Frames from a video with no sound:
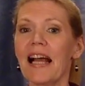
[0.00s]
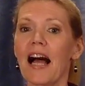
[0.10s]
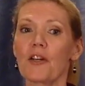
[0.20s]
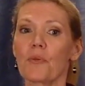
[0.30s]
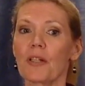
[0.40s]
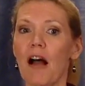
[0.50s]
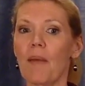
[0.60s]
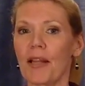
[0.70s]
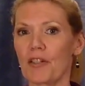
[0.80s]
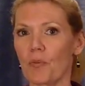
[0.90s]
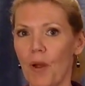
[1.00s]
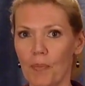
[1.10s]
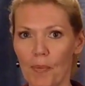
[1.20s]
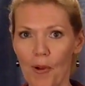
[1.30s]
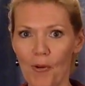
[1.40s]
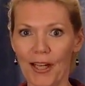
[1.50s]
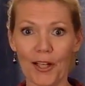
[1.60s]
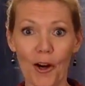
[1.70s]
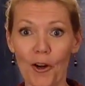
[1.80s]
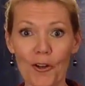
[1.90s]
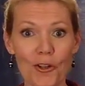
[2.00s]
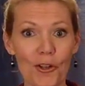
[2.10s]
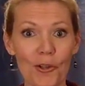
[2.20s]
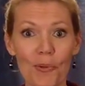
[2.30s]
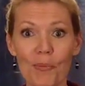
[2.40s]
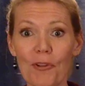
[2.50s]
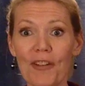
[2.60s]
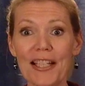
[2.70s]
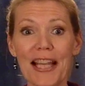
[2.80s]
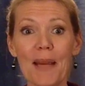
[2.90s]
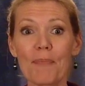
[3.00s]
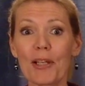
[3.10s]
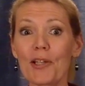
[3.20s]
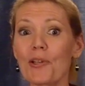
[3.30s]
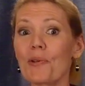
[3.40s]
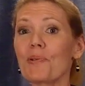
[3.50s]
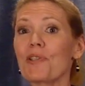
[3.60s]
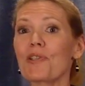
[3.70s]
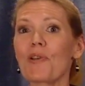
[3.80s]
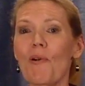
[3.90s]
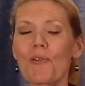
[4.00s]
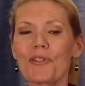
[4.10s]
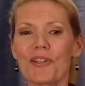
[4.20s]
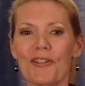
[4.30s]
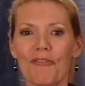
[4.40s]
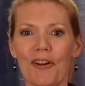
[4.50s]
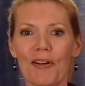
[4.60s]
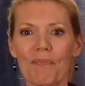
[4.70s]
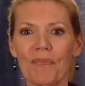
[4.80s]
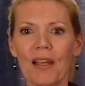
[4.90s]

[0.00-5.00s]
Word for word: Underwood commented while promoting her new movie debut, Soul Surfer.